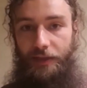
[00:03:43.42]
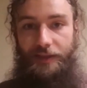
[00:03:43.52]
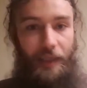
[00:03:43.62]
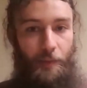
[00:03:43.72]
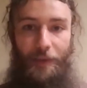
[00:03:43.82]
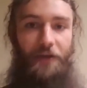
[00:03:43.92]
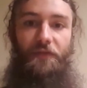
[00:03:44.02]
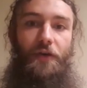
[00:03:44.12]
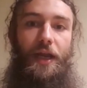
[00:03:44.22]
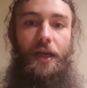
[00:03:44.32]
same amount
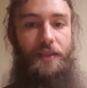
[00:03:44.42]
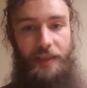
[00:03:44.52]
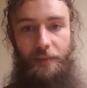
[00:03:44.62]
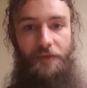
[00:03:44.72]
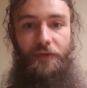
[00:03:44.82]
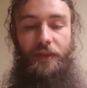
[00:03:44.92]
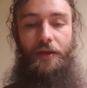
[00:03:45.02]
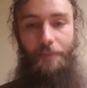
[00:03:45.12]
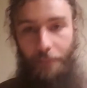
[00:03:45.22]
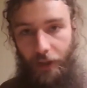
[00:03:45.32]
of rain, same
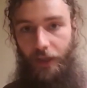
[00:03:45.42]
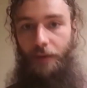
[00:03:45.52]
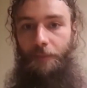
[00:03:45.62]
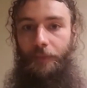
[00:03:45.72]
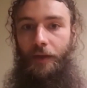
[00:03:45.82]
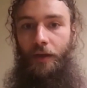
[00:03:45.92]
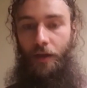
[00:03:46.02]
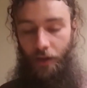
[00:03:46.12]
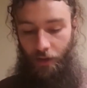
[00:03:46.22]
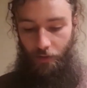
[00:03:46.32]
everything, but
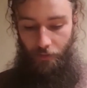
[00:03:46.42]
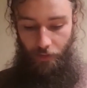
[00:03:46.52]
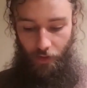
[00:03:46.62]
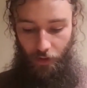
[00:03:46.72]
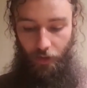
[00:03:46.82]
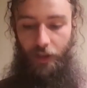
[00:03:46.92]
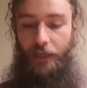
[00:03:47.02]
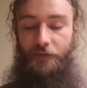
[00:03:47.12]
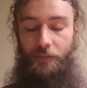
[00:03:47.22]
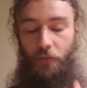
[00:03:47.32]
Allah
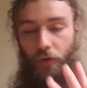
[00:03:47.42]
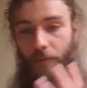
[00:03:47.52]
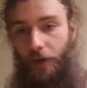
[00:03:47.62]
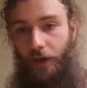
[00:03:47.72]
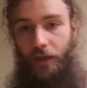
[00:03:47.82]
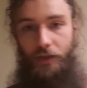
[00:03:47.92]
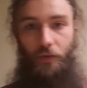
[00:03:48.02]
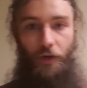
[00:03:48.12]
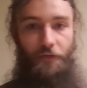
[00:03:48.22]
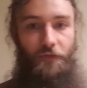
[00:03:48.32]
gives more barakah to
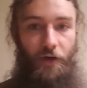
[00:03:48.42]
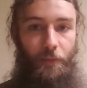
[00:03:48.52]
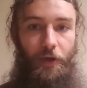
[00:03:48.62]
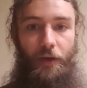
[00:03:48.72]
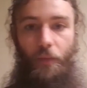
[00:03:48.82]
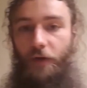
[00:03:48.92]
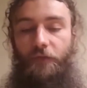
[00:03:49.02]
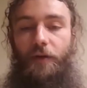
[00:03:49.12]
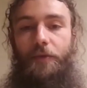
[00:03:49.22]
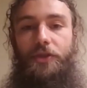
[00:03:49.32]
one farmer, and one
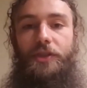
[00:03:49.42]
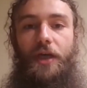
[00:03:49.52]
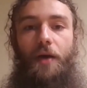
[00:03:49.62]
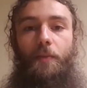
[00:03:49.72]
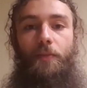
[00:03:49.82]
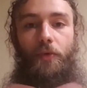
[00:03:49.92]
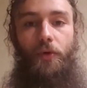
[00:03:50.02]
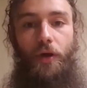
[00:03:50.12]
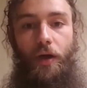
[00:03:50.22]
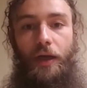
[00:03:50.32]
farmer just got
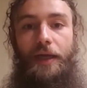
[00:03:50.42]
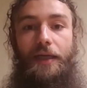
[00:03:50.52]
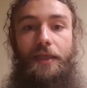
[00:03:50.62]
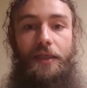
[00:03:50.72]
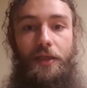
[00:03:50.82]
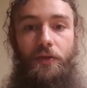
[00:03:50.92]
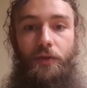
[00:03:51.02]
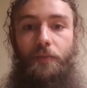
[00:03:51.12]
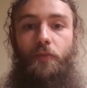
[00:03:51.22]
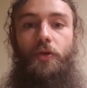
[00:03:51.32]
more
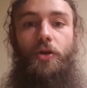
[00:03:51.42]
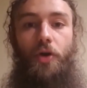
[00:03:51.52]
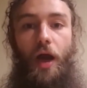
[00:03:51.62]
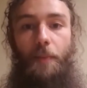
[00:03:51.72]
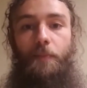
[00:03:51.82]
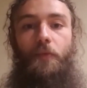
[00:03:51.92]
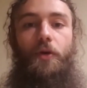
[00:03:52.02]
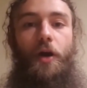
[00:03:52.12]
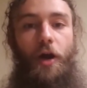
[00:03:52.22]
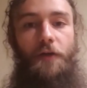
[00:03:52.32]
yield, more crop,
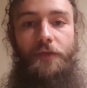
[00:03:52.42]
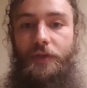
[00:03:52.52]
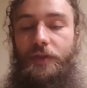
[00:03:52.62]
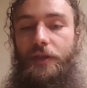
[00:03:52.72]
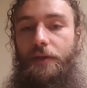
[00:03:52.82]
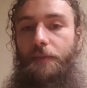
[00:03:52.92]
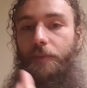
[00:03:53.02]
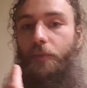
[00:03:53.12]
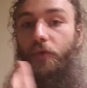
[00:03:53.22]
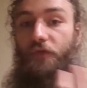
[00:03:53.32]
more harvest,
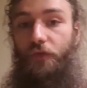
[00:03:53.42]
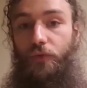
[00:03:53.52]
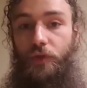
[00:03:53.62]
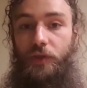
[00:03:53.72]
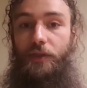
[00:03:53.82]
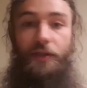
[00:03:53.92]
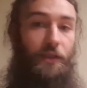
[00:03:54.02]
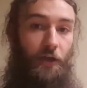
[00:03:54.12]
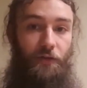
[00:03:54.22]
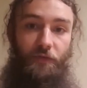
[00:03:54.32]
more fruits than
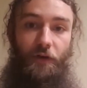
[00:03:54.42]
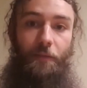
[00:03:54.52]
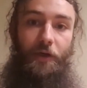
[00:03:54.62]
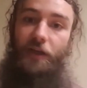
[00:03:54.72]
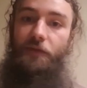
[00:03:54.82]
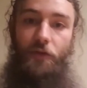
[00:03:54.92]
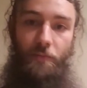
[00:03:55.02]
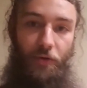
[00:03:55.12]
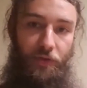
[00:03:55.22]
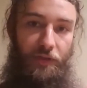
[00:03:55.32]
the other farmer, even though
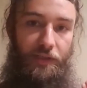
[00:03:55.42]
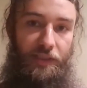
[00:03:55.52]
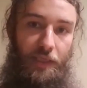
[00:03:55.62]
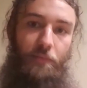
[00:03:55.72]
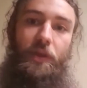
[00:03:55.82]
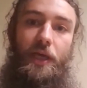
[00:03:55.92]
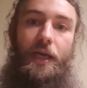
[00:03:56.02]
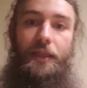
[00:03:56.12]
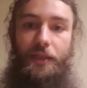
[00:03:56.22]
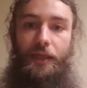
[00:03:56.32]
both did the same
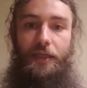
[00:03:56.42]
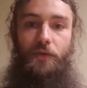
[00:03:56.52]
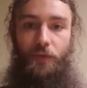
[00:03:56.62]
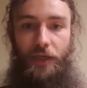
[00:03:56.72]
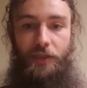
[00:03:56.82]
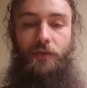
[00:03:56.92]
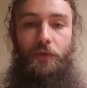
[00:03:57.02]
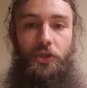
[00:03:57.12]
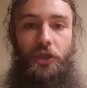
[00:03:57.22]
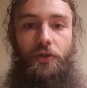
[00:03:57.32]
thing and the lands were next
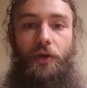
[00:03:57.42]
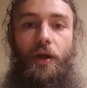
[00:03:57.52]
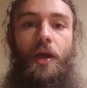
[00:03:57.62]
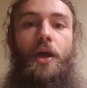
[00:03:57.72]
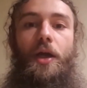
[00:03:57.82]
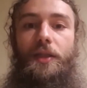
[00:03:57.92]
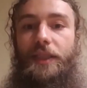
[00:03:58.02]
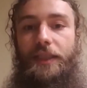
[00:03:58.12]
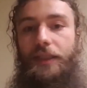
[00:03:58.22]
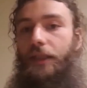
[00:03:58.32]
to each other.
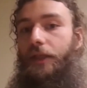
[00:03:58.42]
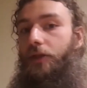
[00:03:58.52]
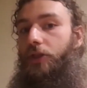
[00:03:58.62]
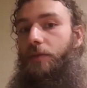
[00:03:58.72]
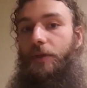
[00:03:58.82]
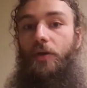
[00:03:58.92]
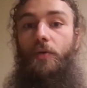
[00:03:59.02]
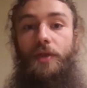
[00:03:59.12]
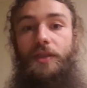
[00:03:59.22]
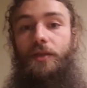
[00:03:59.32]
Technically, there should be no
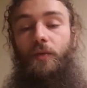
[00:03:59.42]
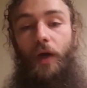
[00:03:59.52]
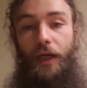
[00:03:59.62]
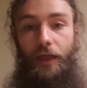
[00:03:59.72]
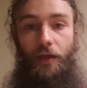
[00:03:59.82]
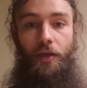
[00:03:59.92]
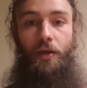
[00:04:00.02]
reason why